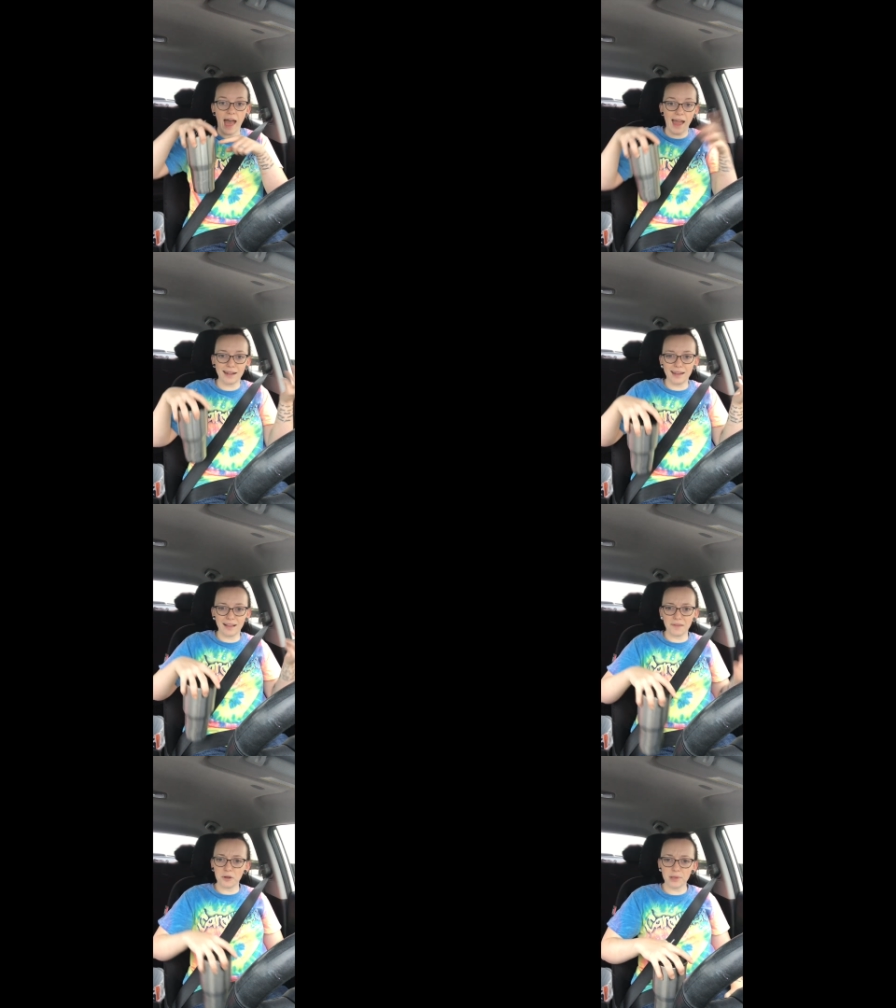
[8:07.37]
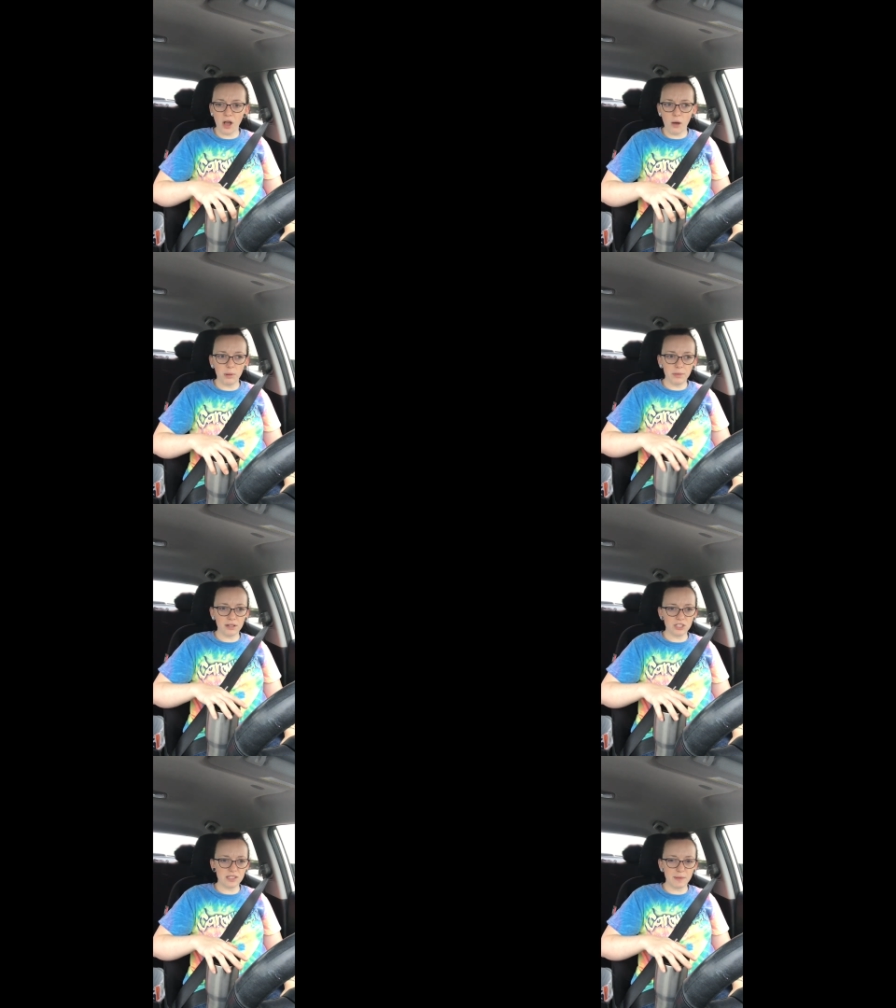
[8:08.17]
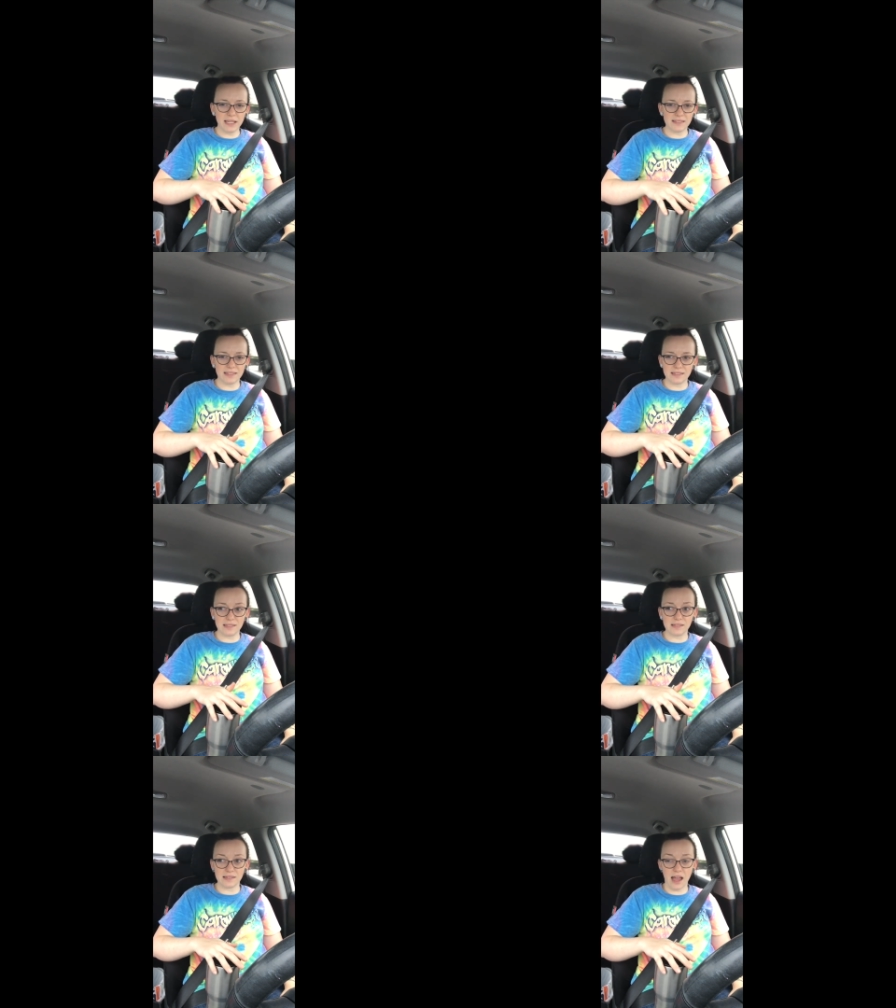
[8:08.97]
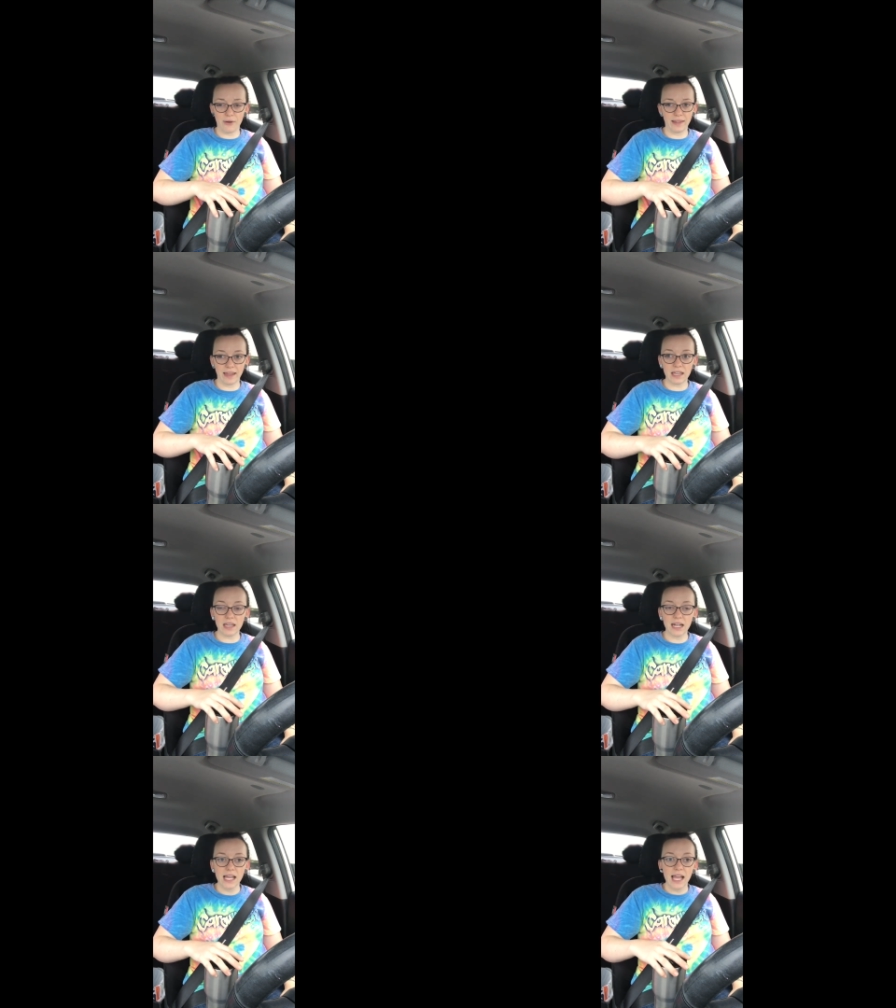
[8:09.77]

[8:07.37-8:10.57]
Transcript: added a little bit of almond milk just because that's how I like it